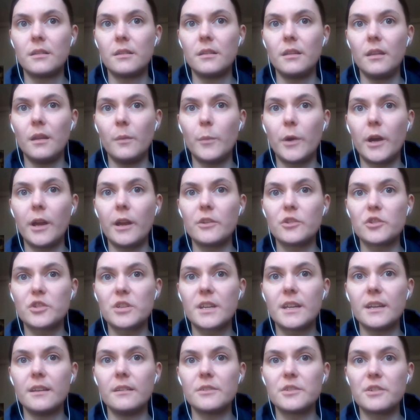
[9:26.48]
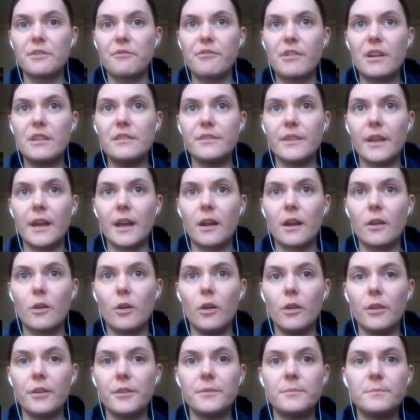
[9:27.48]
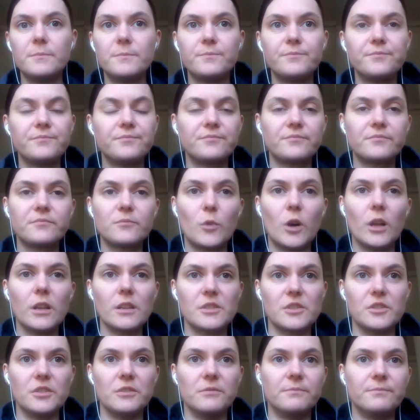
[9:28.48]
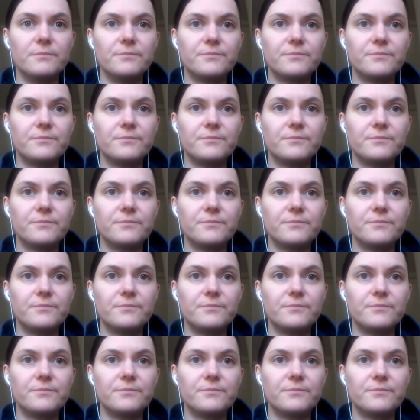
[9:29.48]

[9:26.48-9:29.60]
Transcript: You might have just killed your friend there, Colin. Well done.